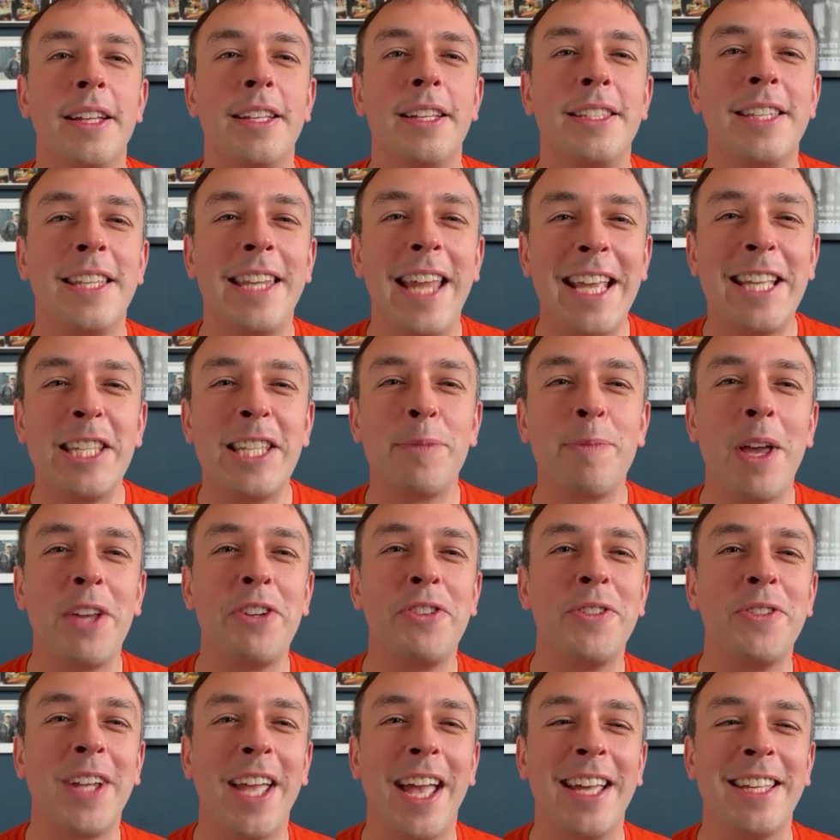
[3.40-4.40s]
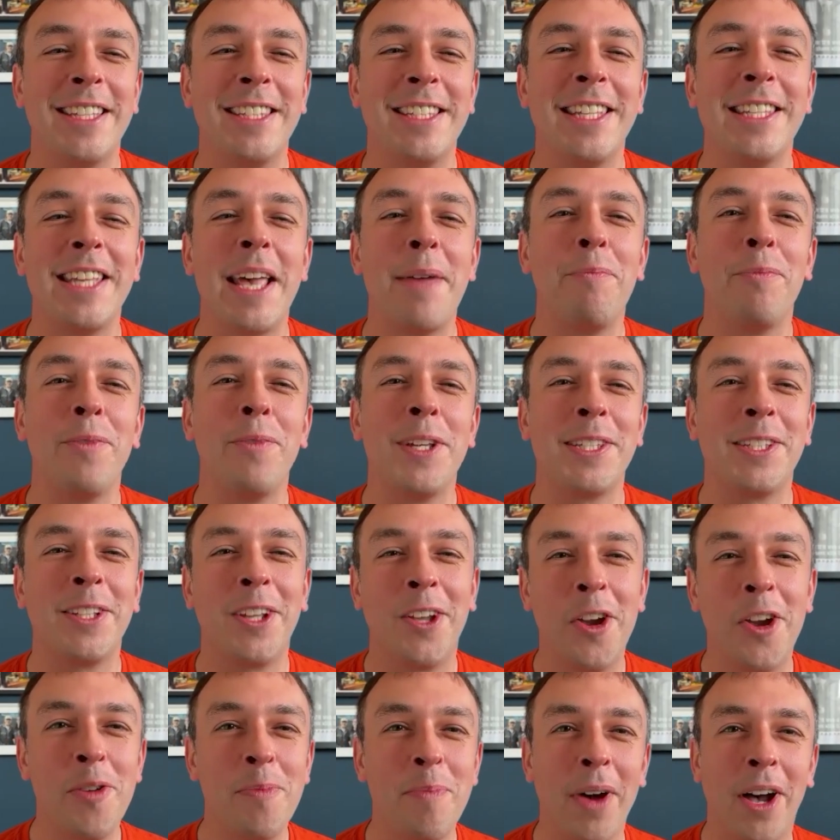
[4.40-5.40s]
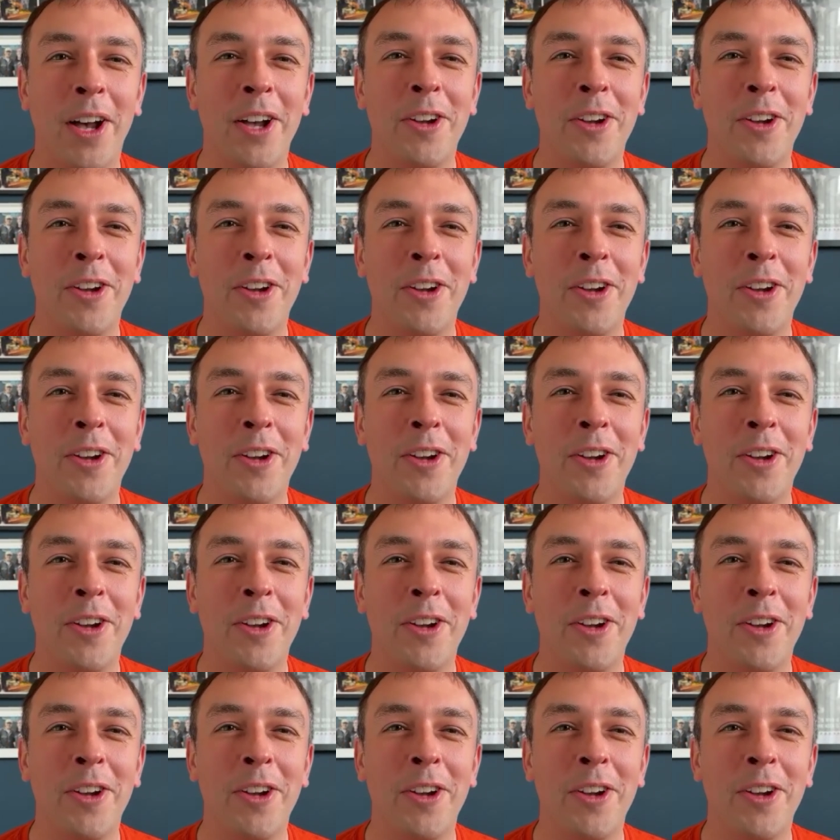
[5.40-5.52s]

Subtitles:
Today's special guest is Emrhys Cooper,